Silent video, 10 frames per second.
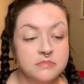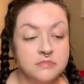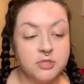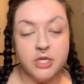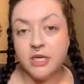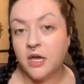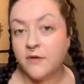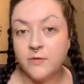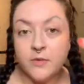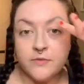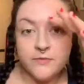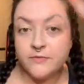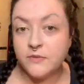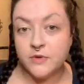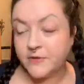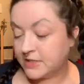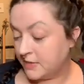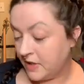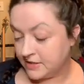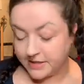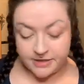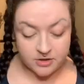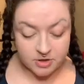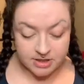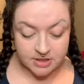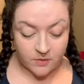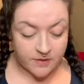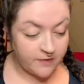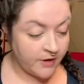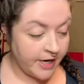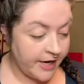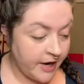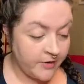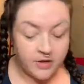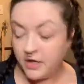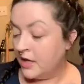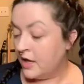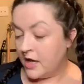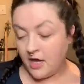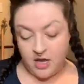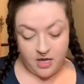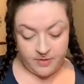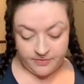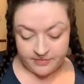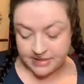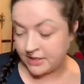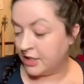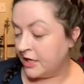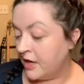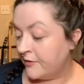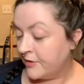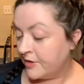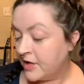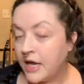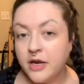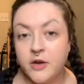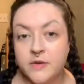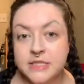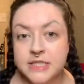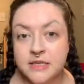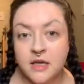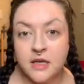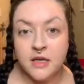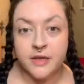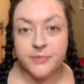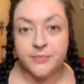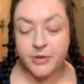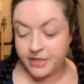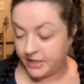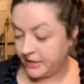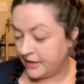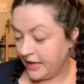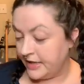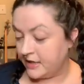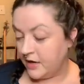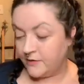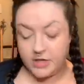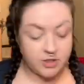good enough, we'll fix the brows later. Just ignore it for right now. That's good enough. I don't know, it's like a pretty light coverage,